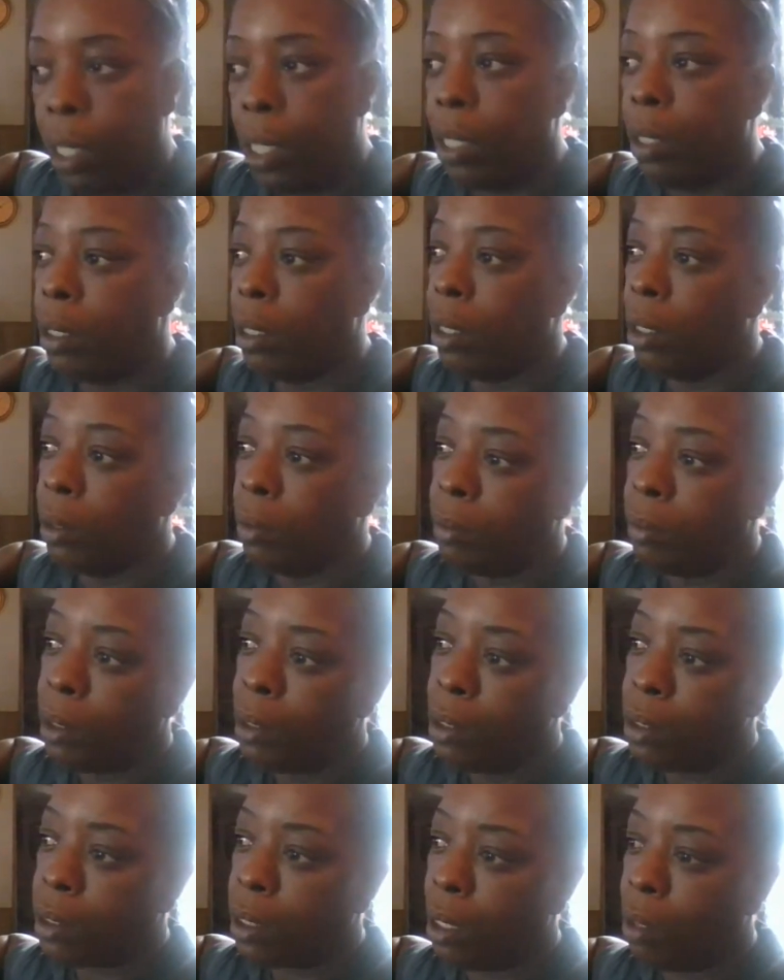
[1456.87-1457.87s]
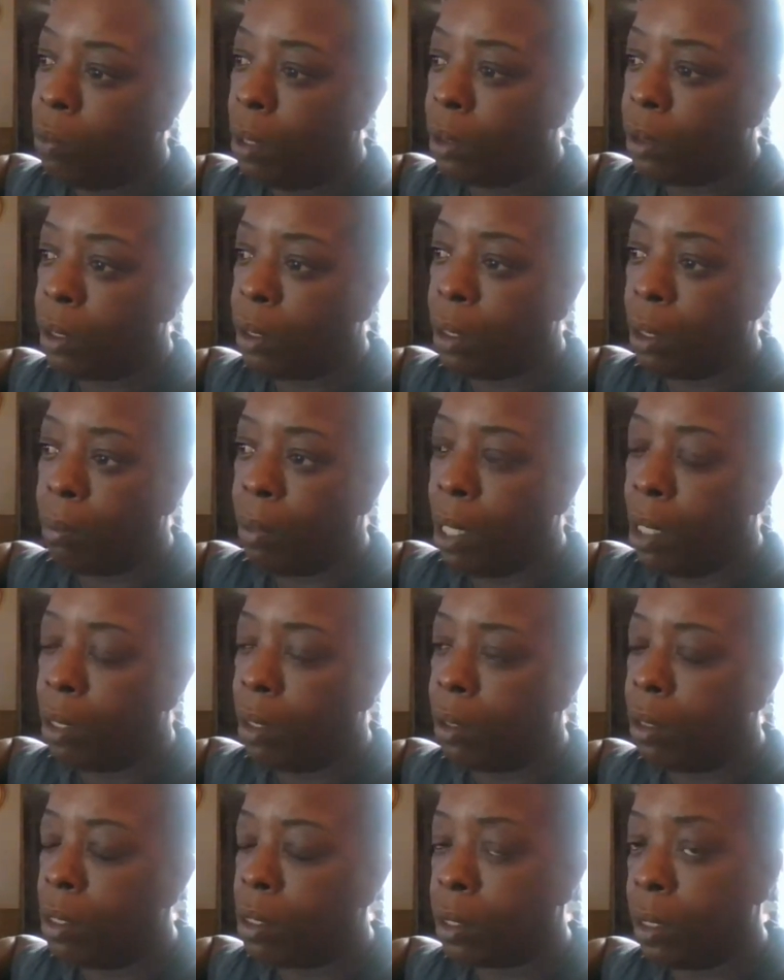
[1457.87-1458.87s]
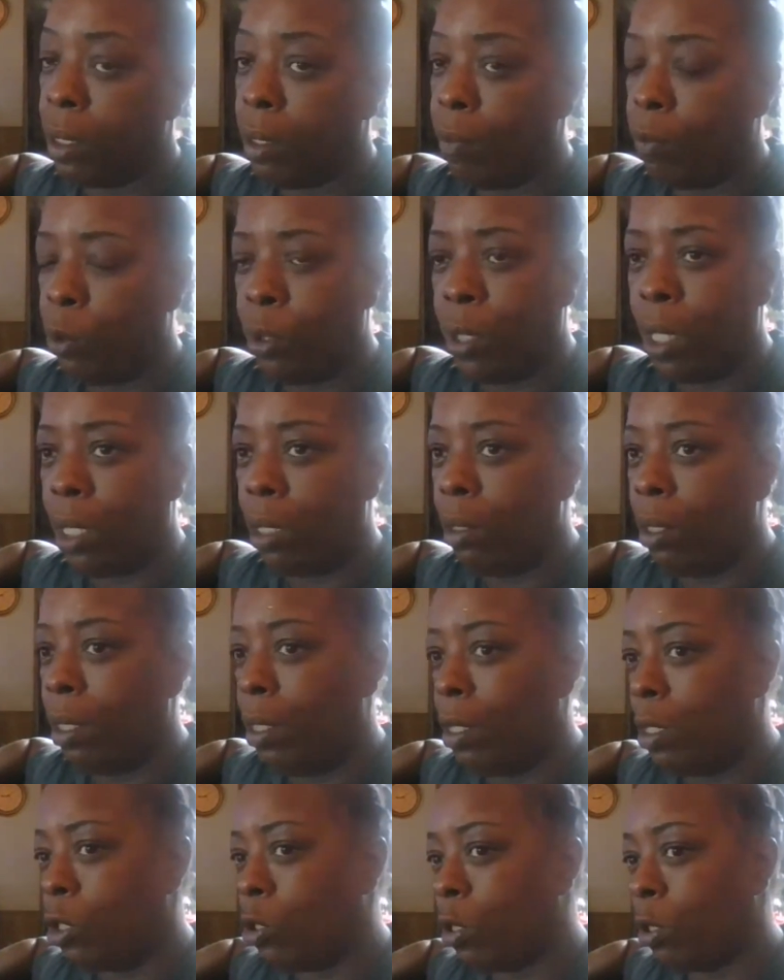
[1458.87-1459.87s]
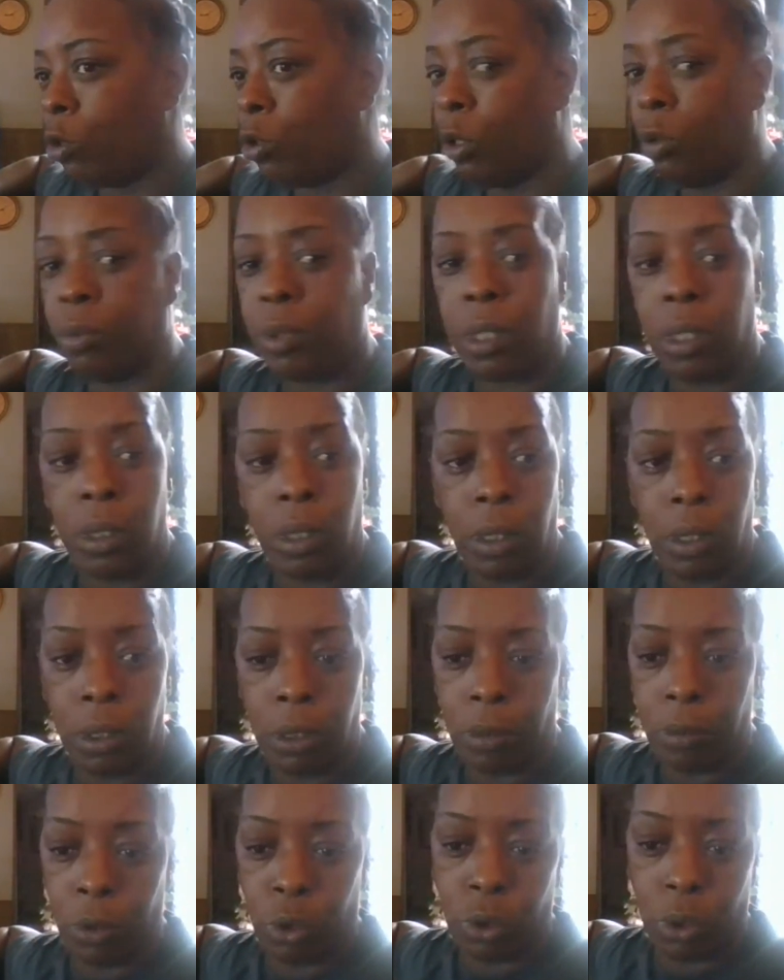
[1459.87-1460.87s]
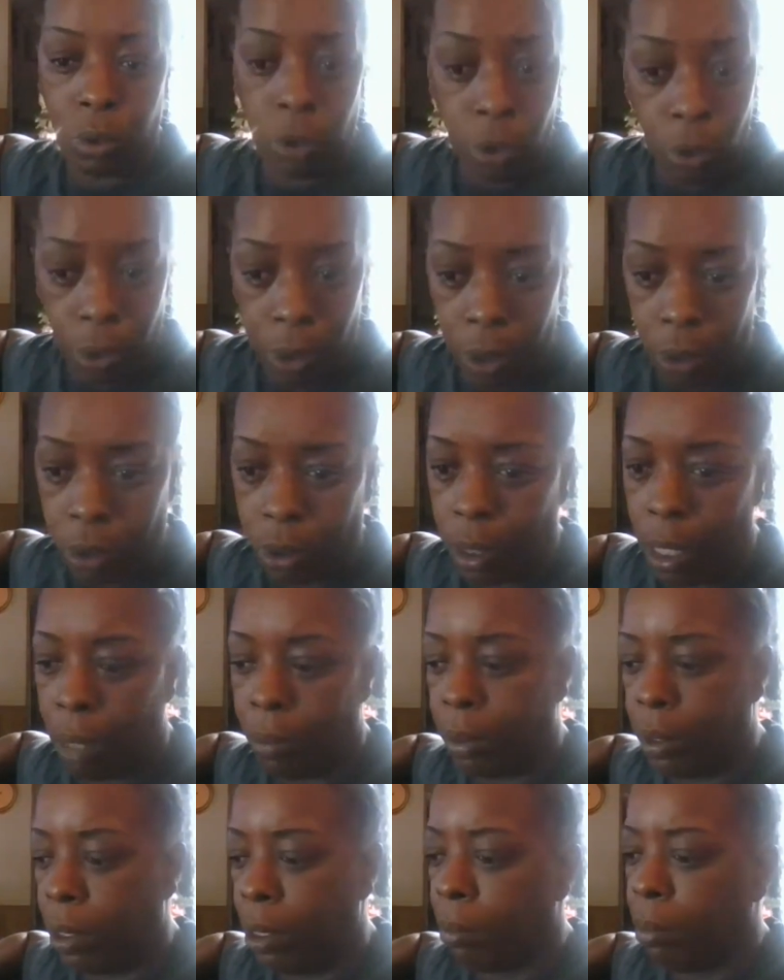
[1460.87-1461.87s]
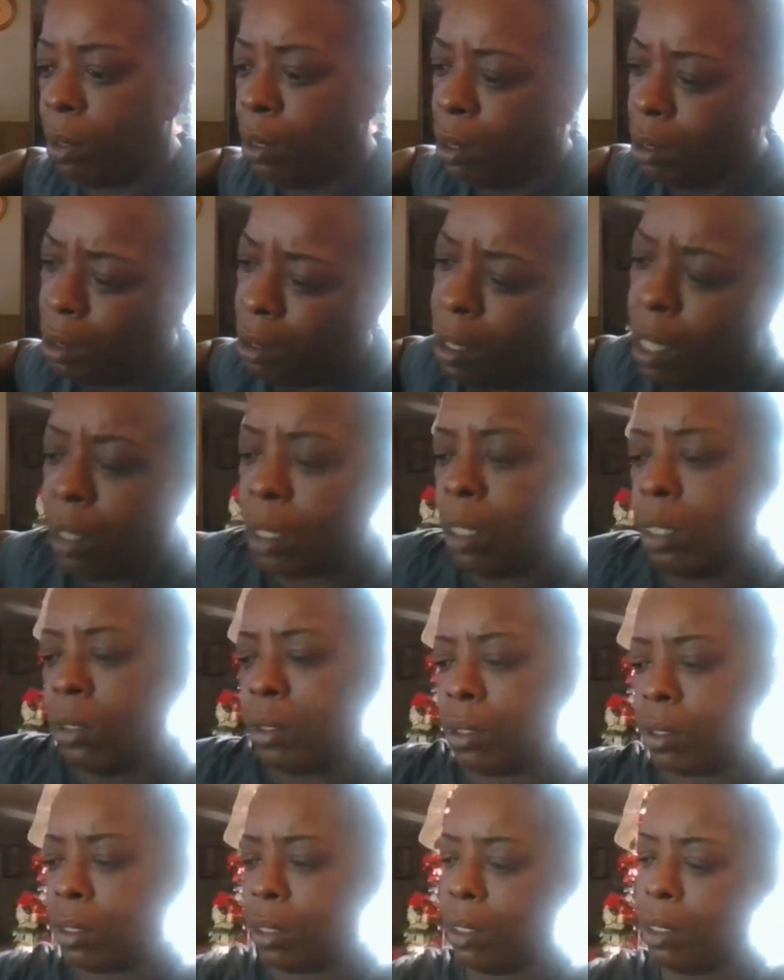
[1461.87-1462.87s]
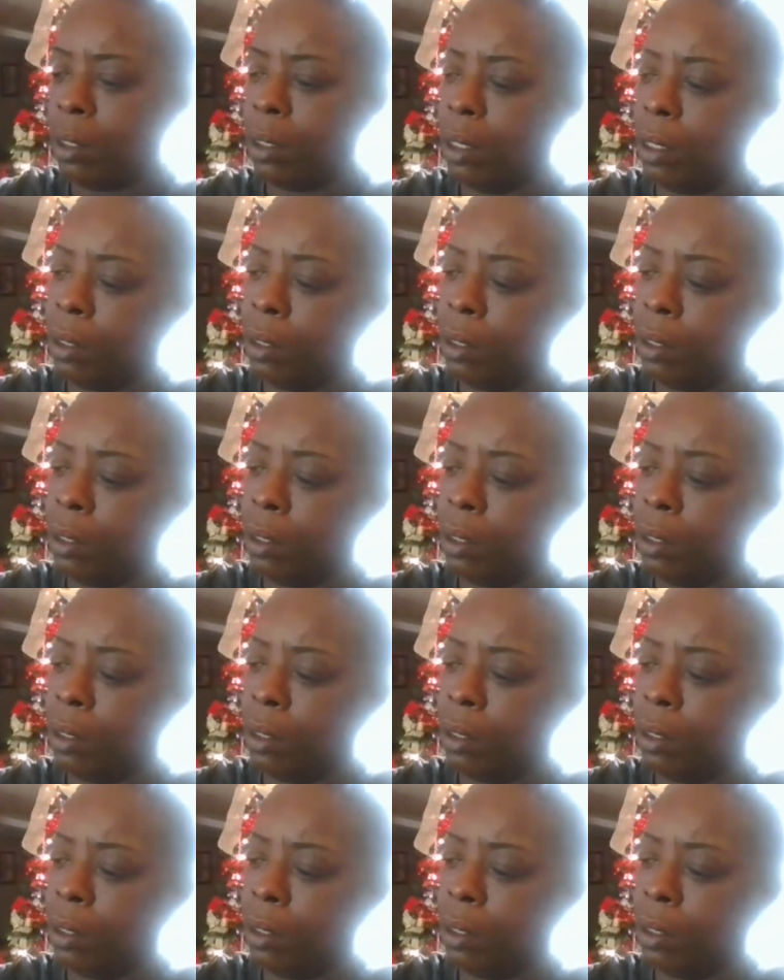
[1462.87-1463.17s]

And uh, he said one thing about it. He said you got at least drove ten years to you know get a job with him. And I can understand